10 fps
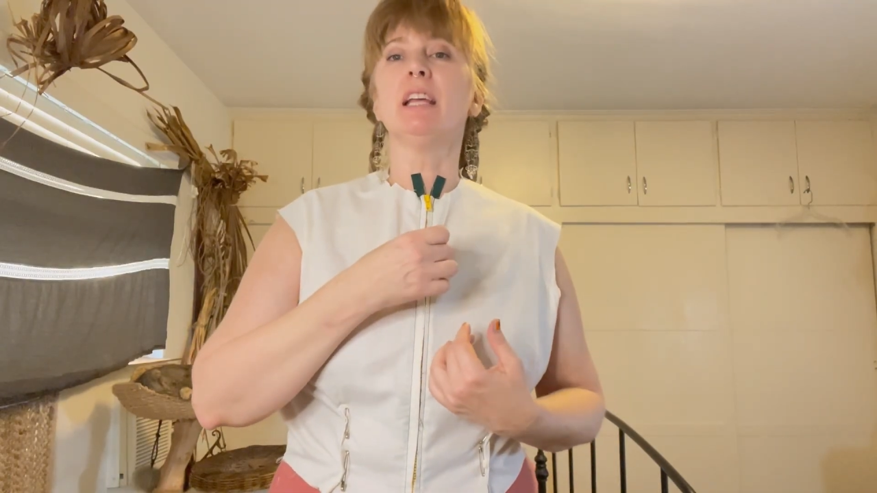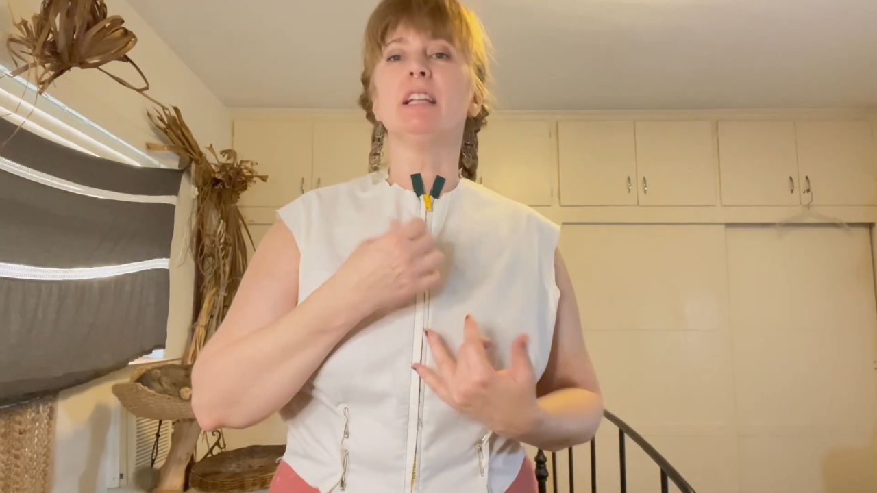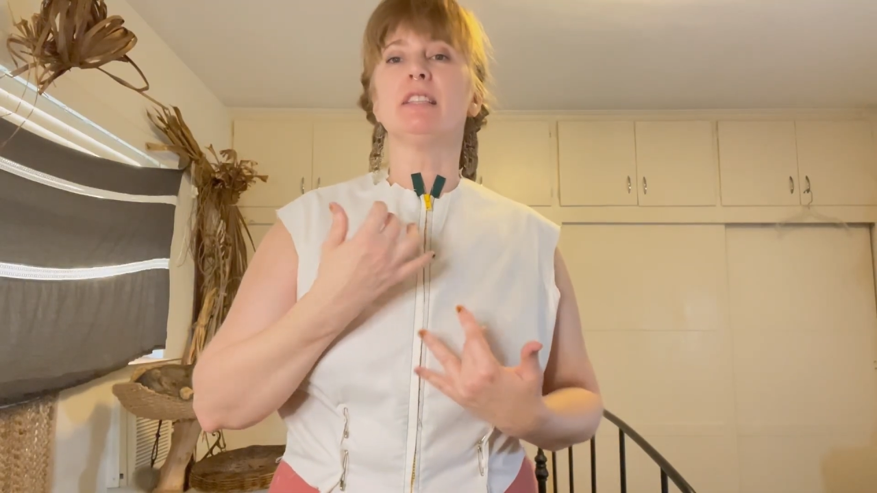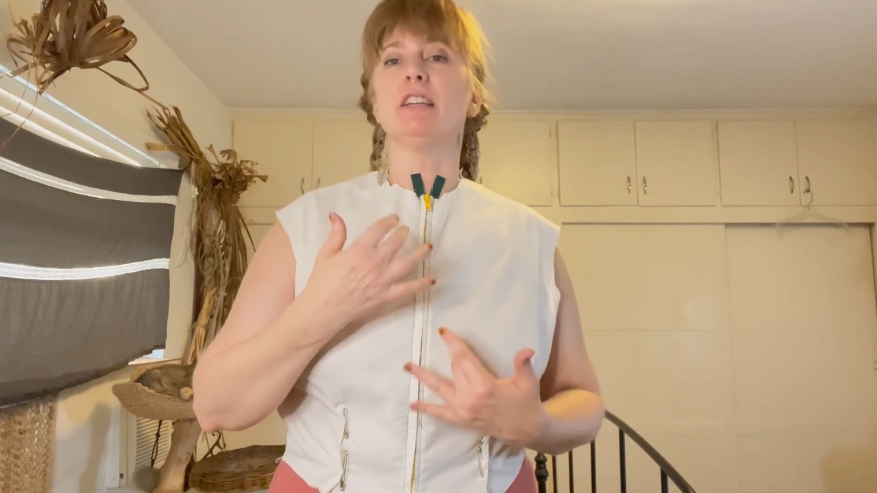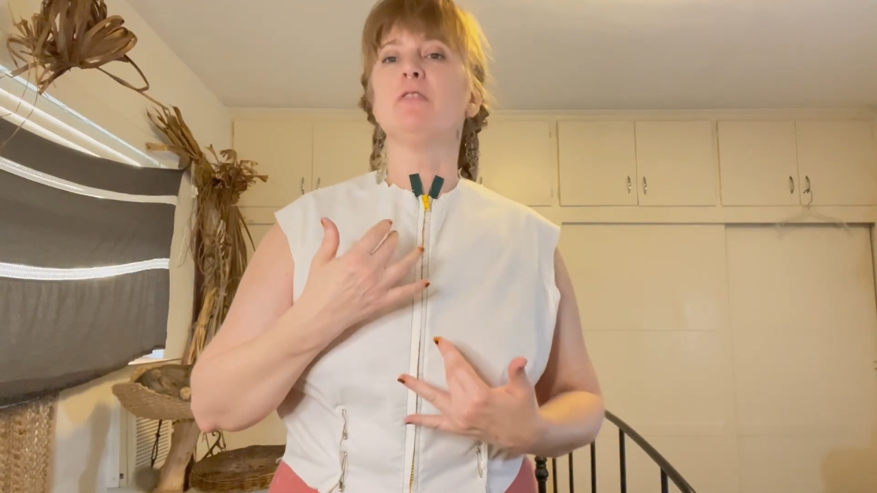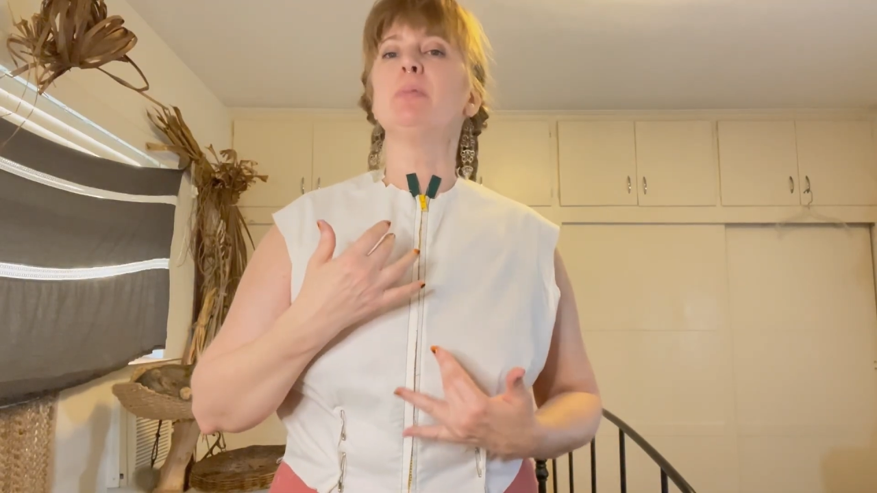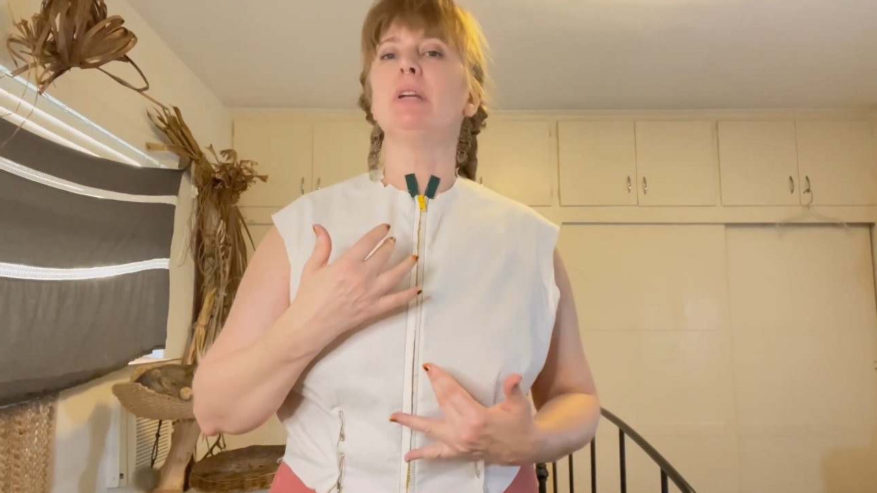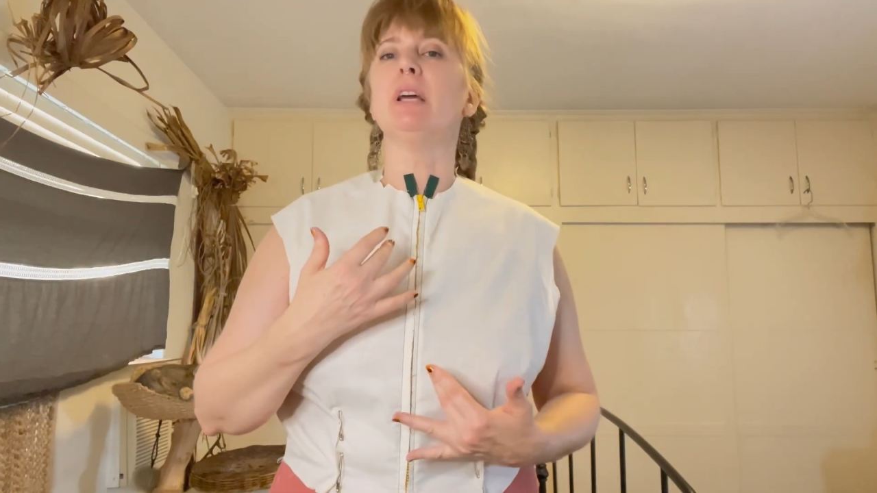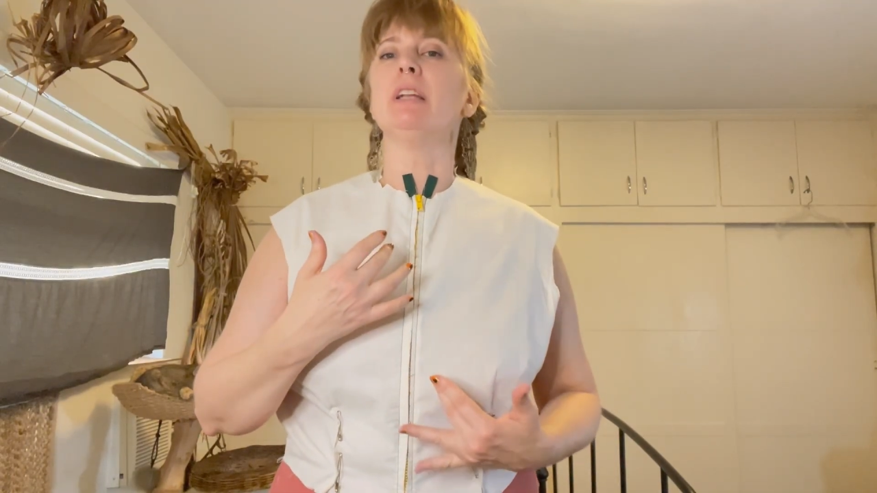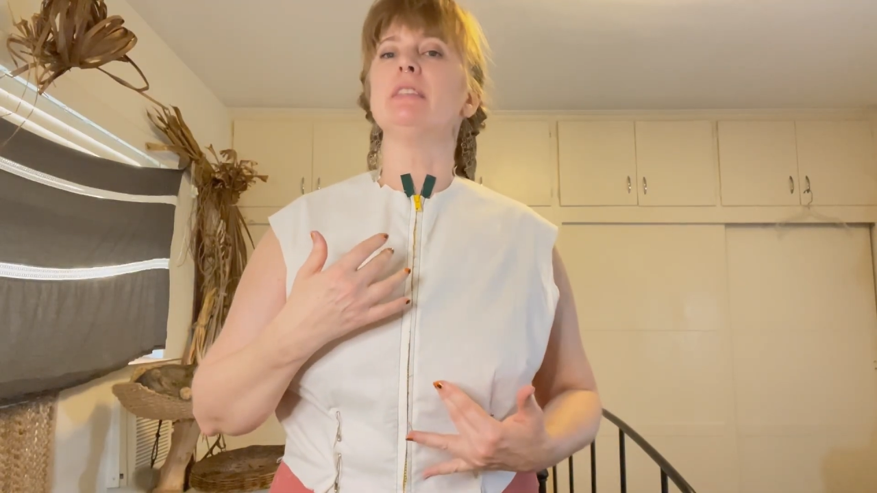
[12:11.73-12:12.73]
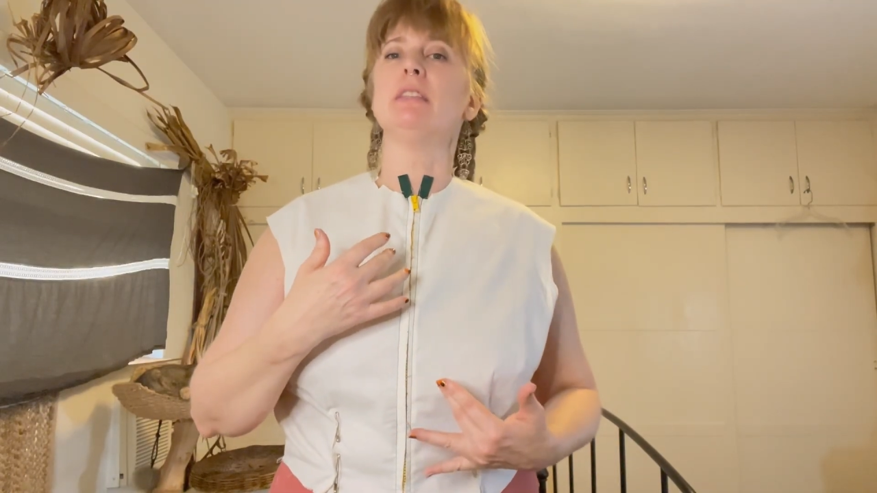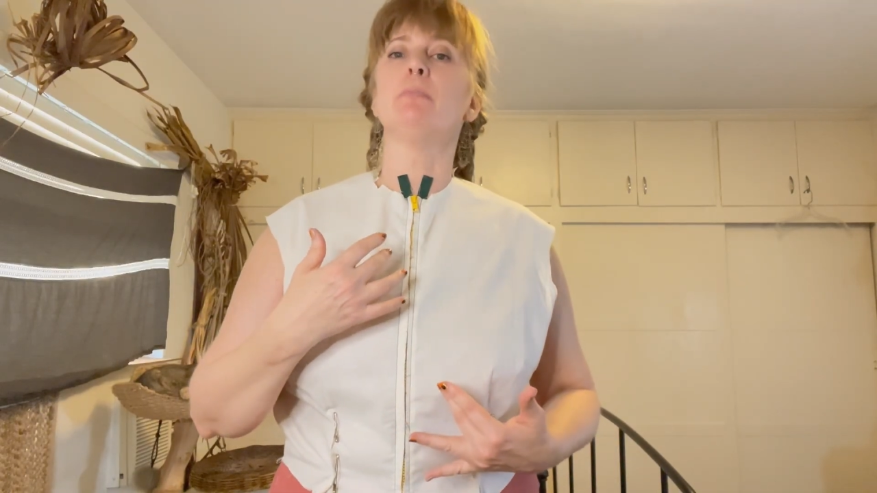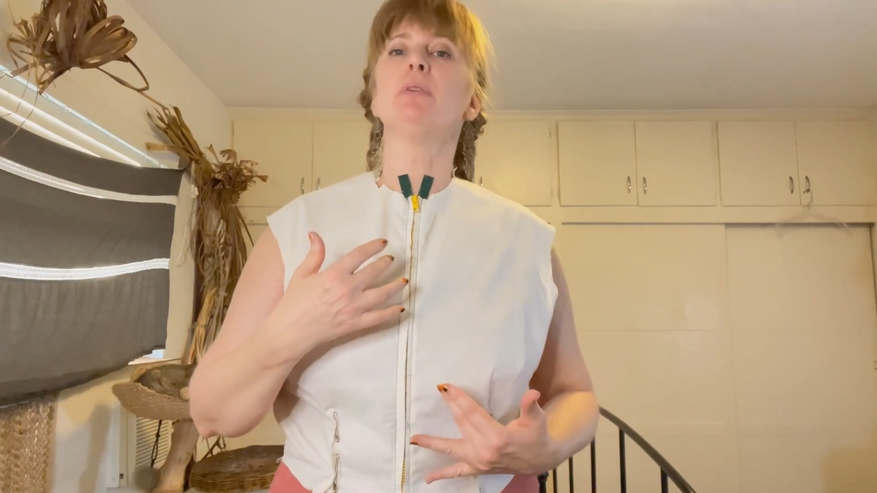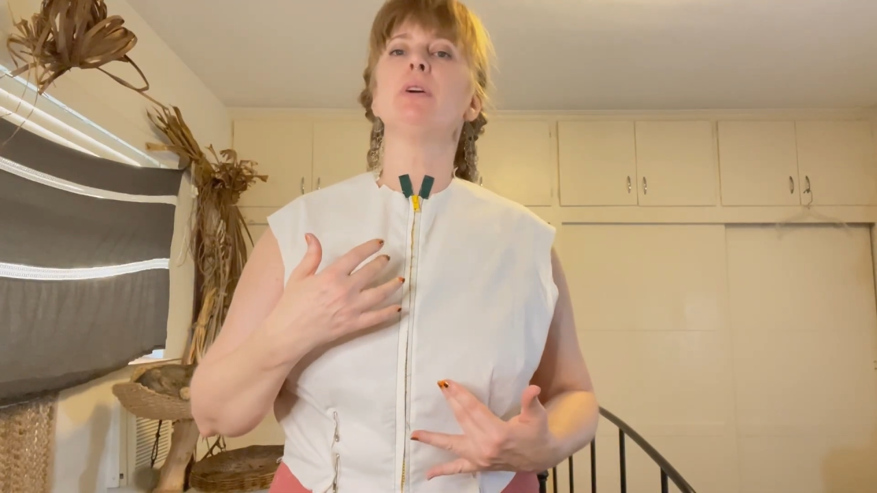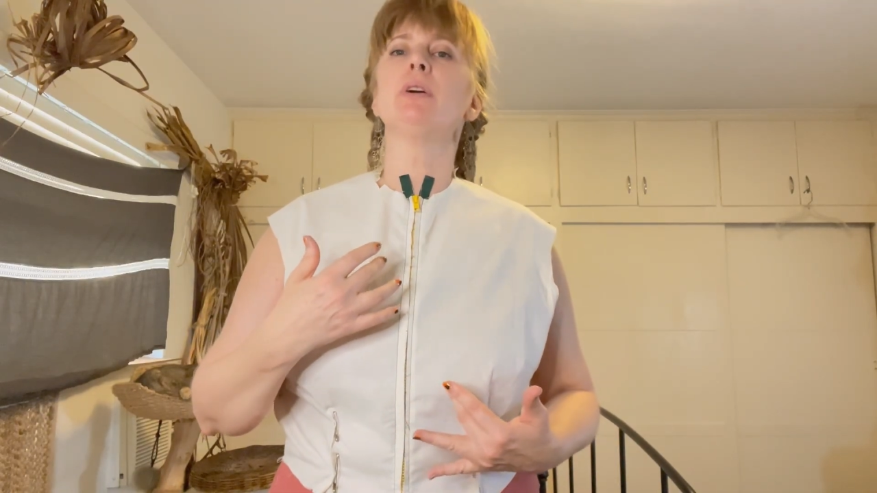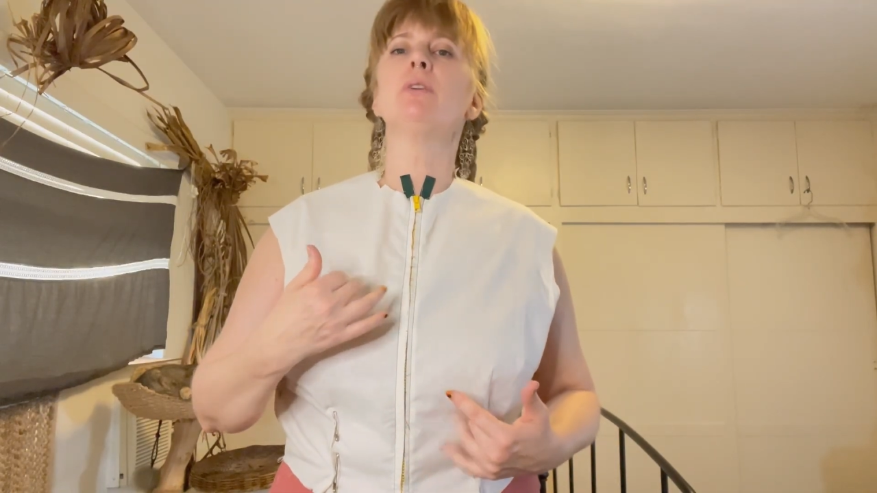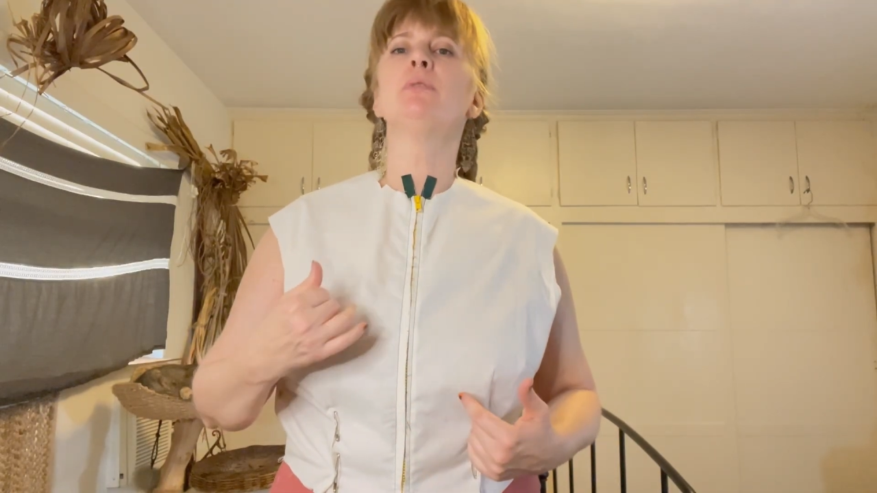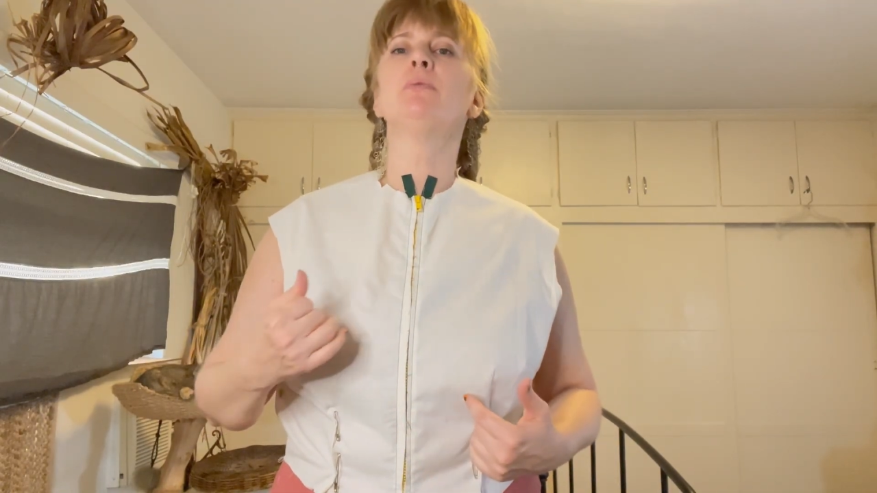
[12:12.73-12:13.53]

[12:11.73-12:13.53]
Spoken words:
instead of putting in a zipper.